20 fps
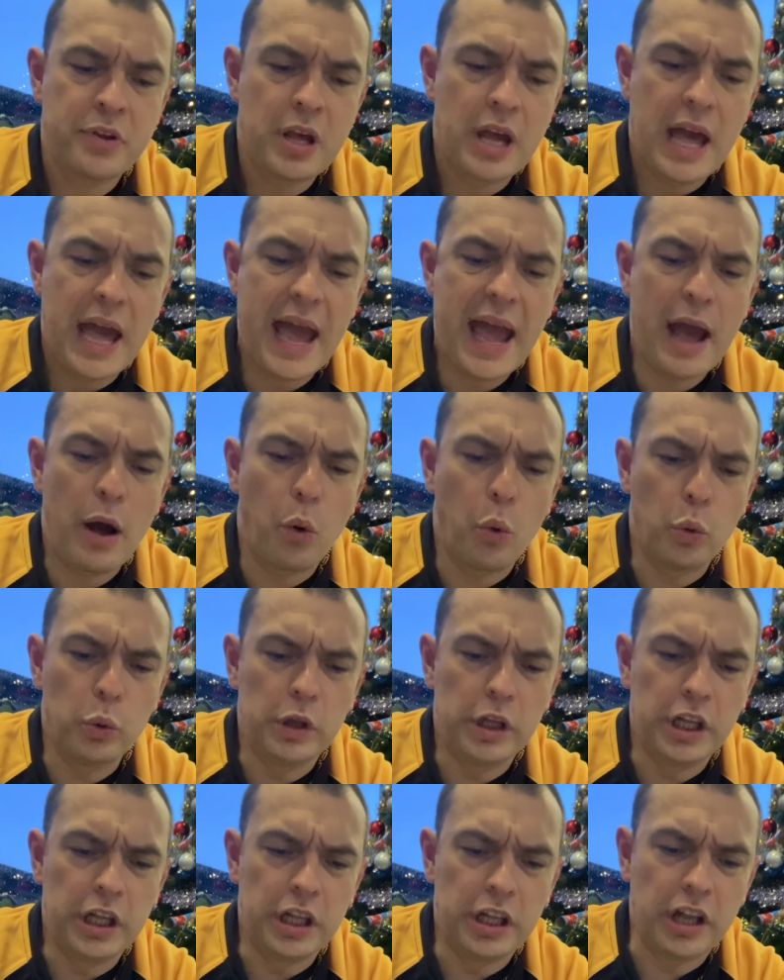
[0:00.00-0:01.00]
How
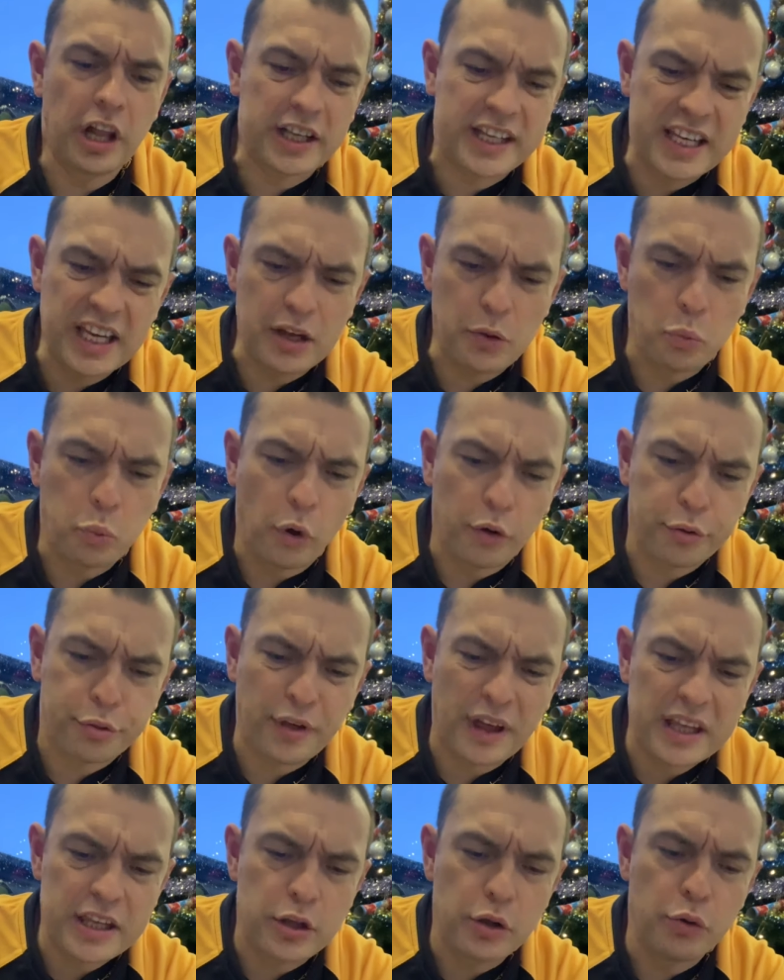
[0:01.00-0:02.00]
lucky it was
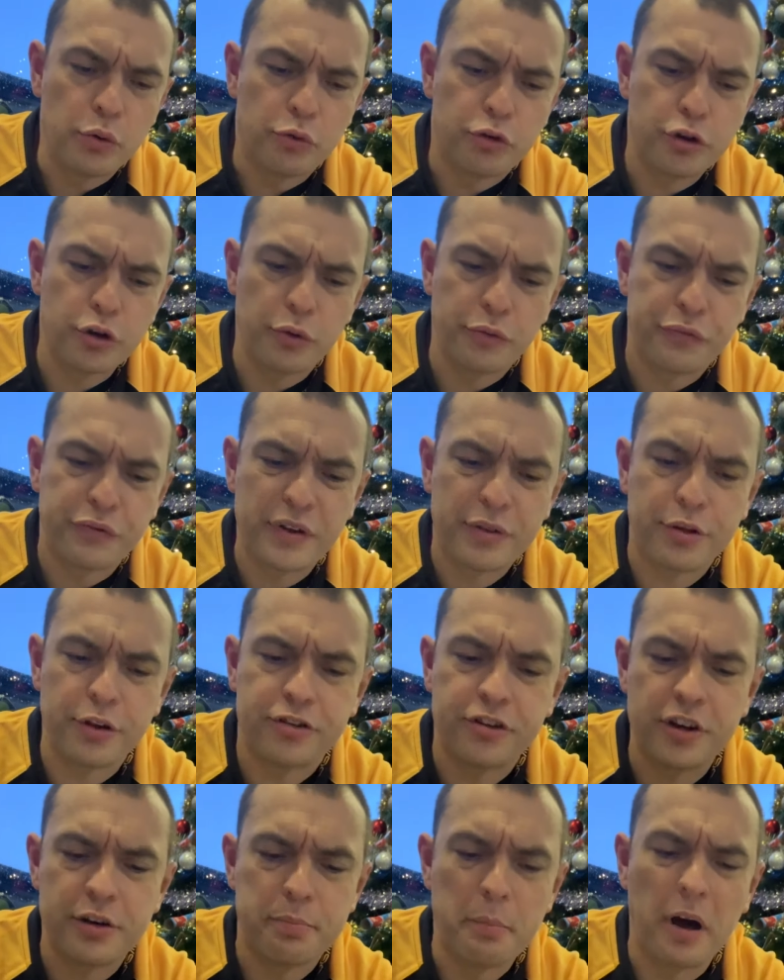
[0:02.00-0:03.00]
that you two
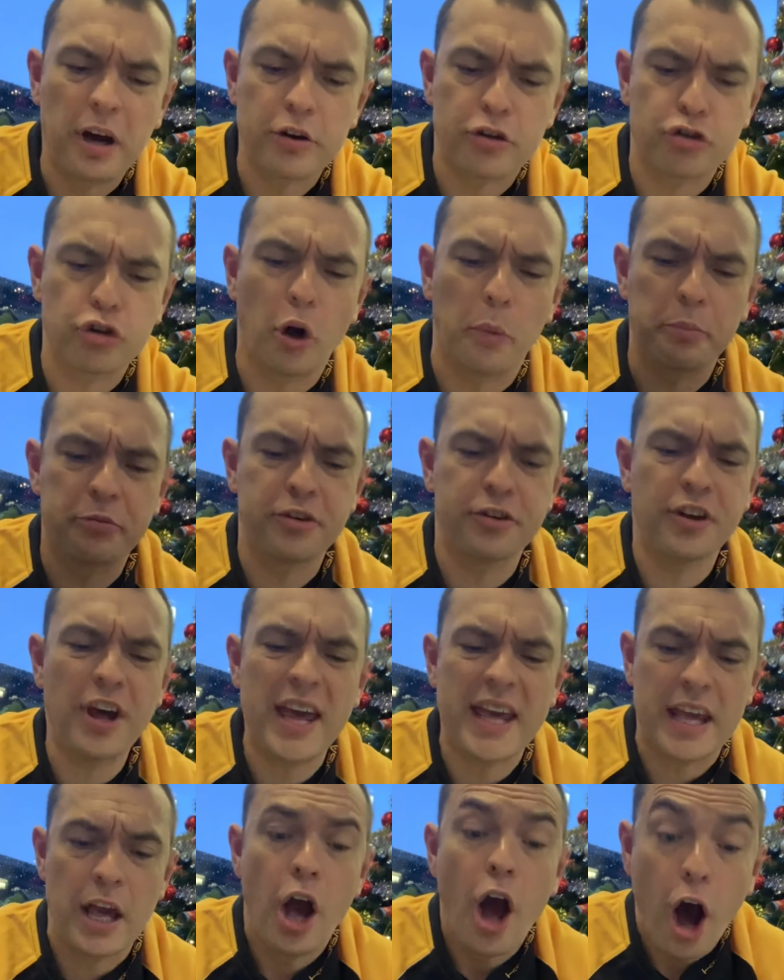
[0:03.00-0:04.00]
visited my shop
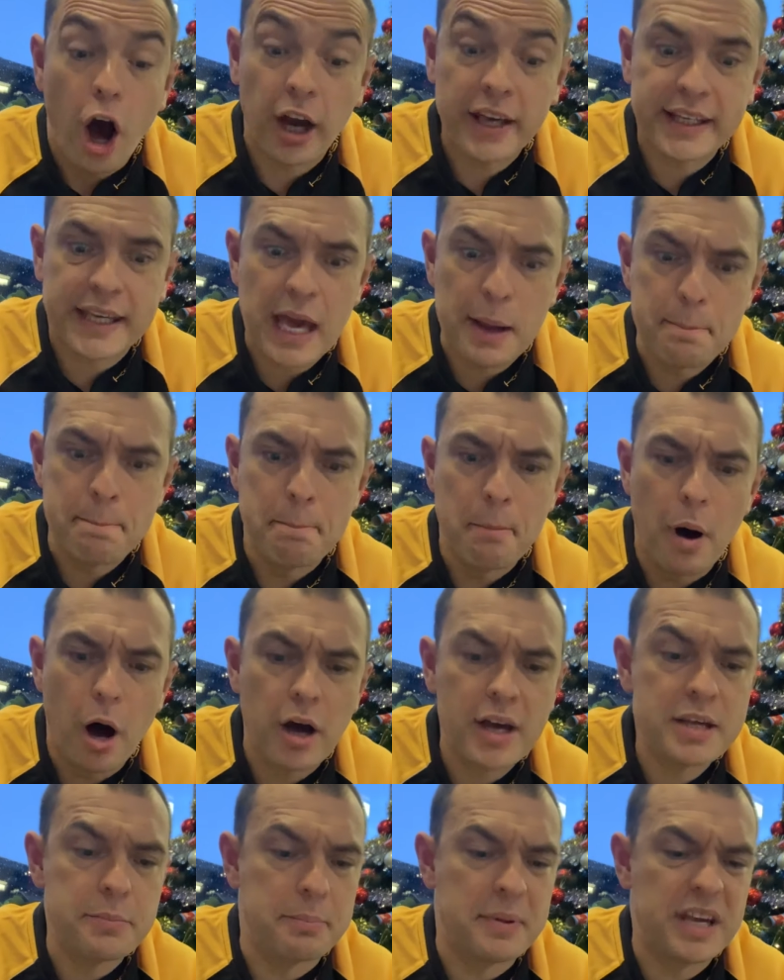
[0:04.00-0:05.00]
today. I get
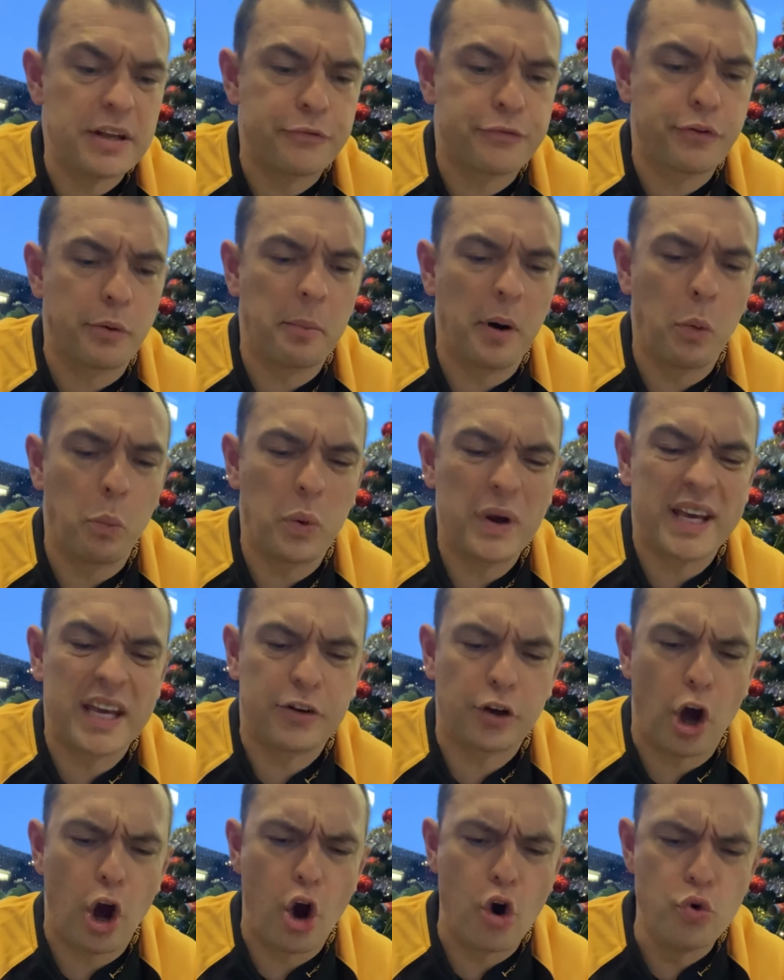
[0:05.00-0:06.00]
my meat from a wicked
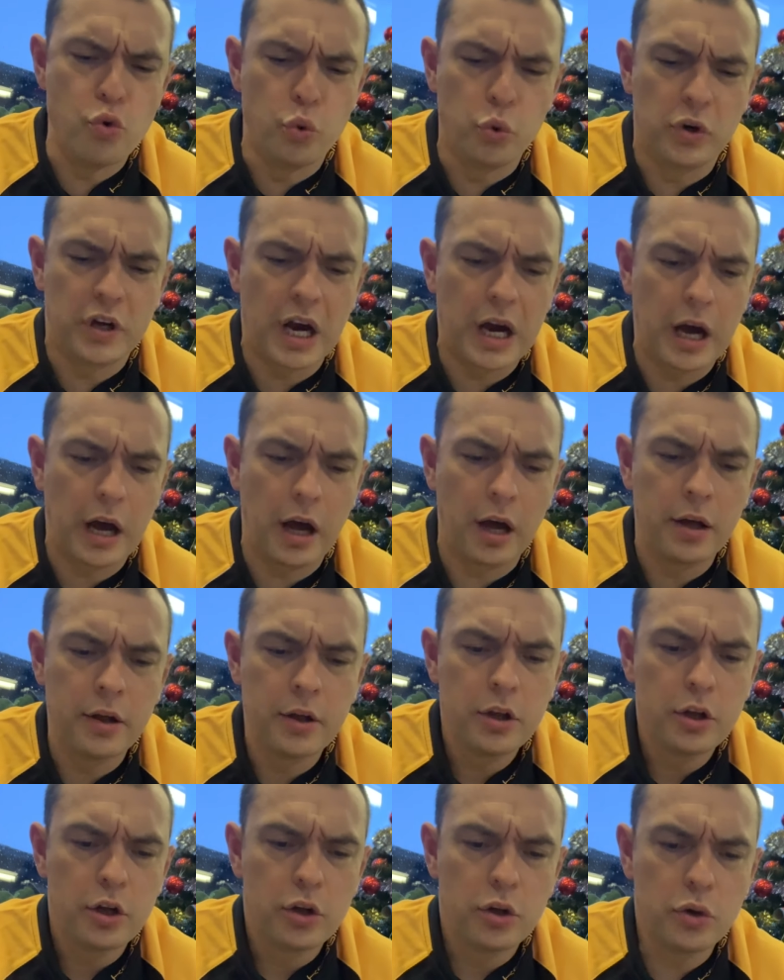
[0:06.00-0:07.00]
ogre
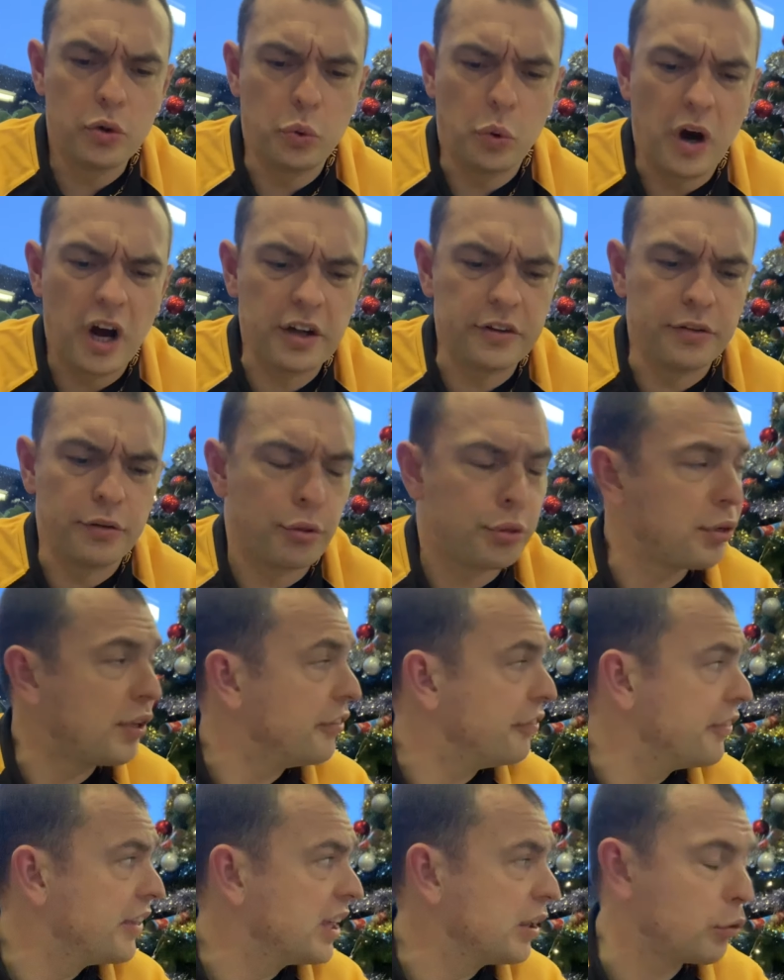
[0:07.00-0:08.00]
who hunts
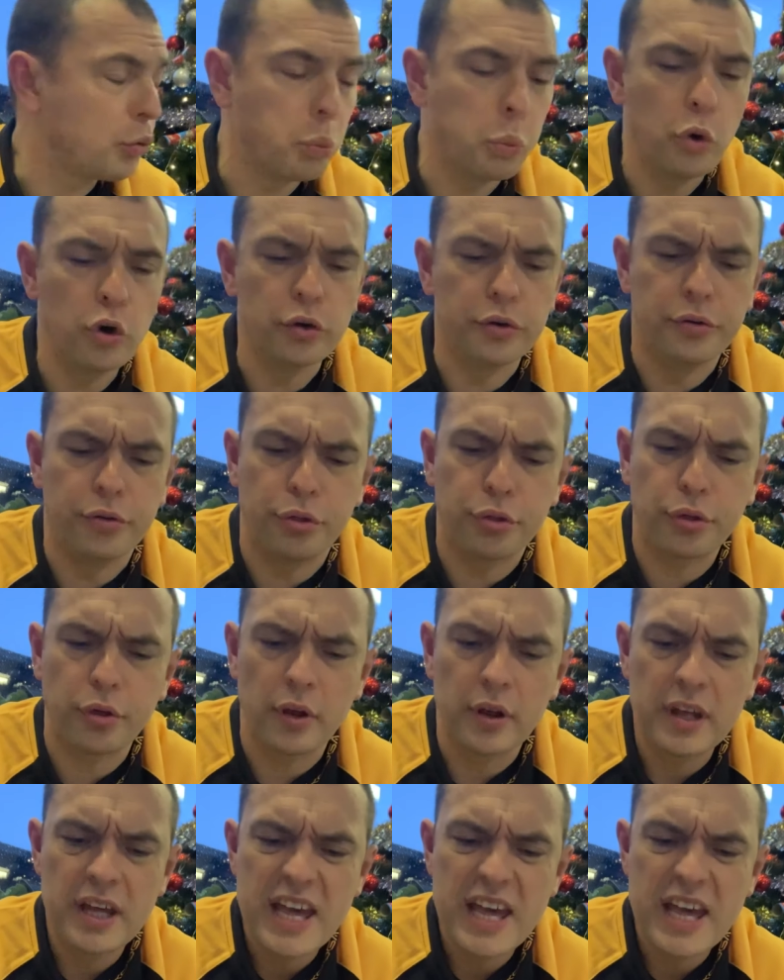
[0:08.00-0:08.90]
in these woods.